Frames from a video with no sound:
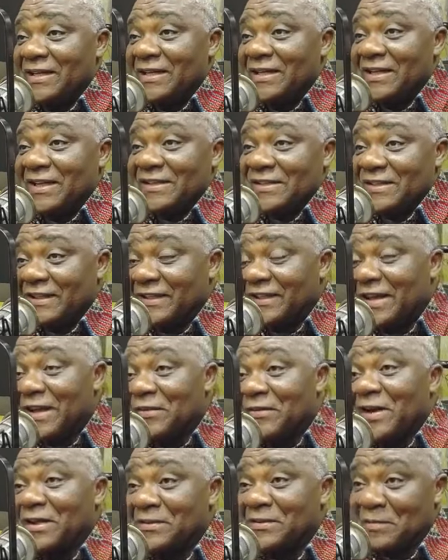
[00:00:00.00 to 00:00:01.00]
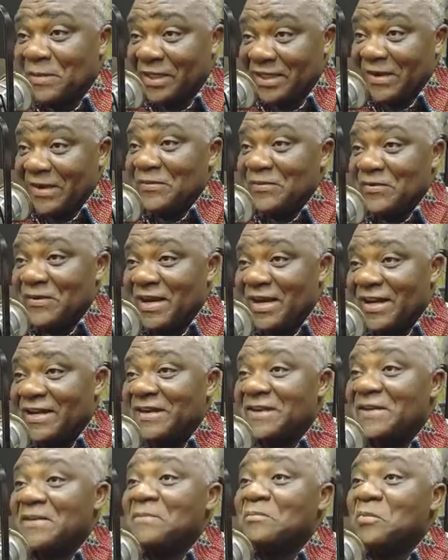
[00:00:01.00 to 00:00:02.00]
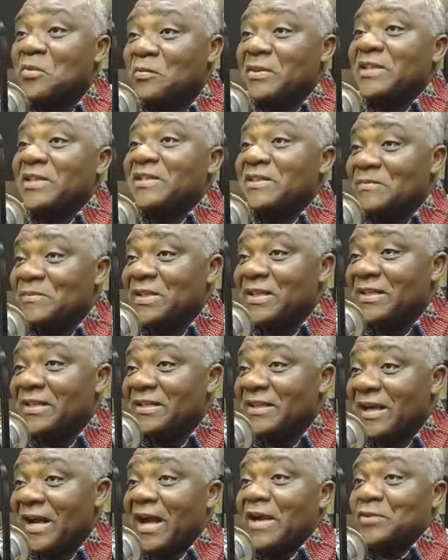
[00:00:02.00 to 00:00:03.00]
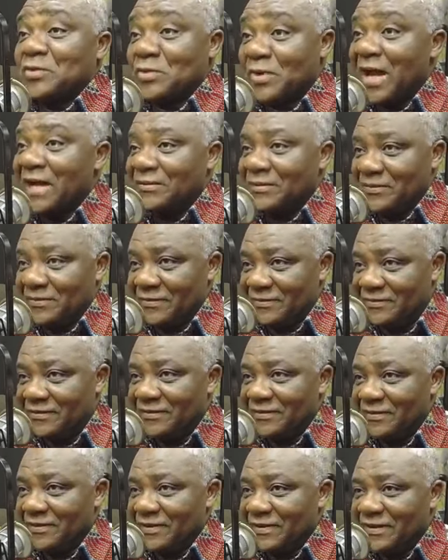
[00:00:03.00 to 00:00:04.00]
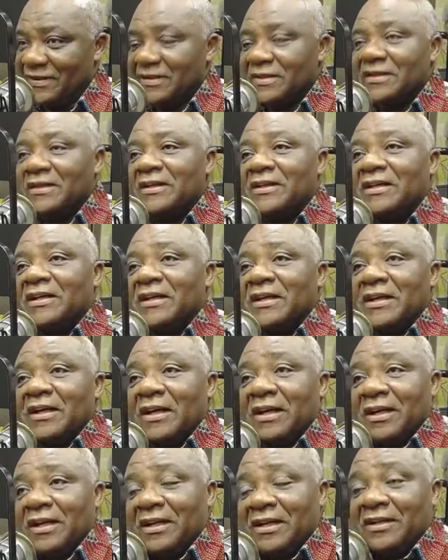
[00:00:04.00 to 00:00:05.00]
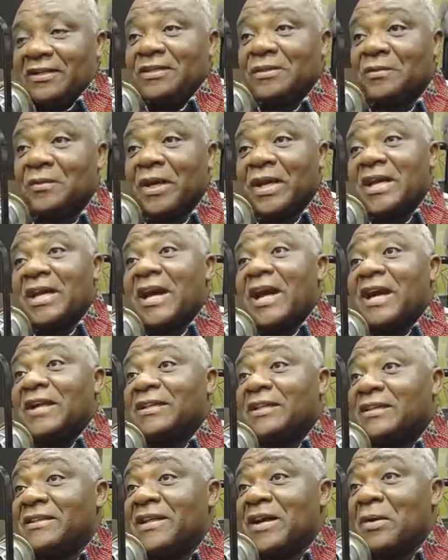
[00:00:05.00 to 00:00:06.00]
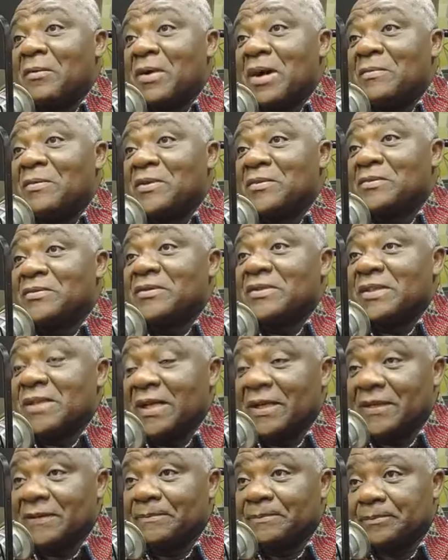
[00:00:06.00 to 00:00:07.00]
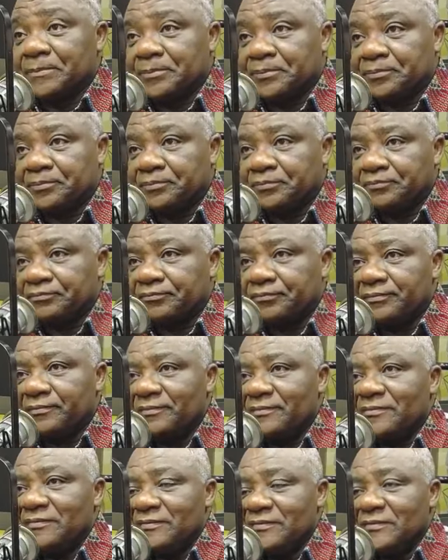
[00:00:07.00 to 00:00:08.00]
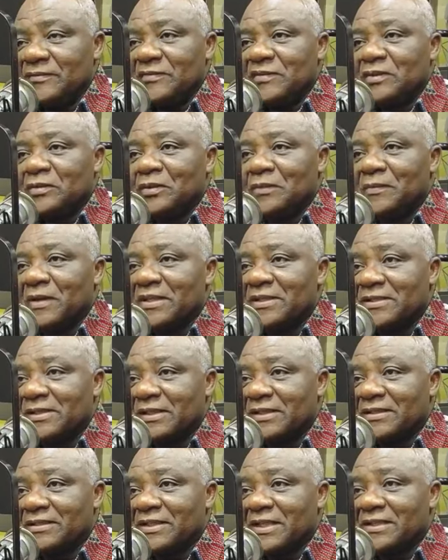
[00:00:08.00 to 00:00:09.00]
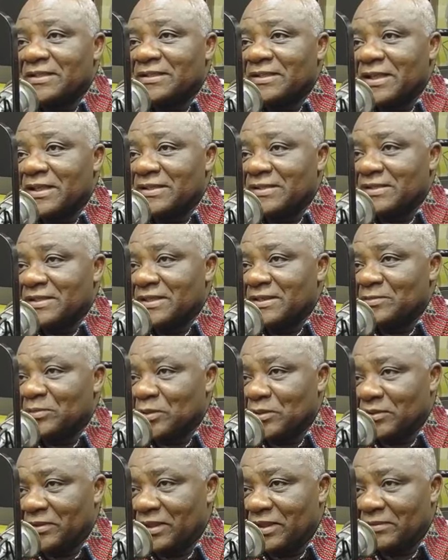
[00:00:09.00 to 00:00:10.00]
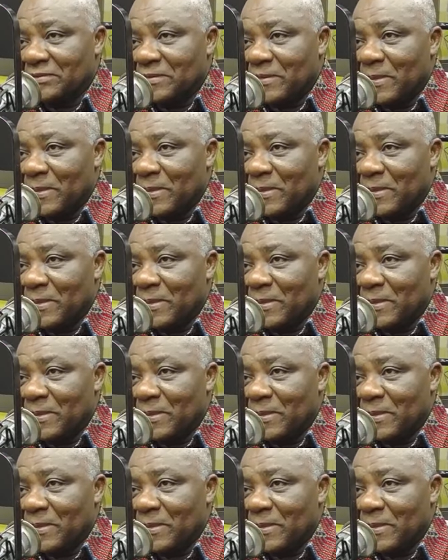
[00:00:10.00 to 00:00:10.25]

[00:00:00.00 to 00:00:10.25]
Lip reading: external wa no be kam ho a mo betimi aso ano nji we ya na de aba be duru se domestic debt exchange program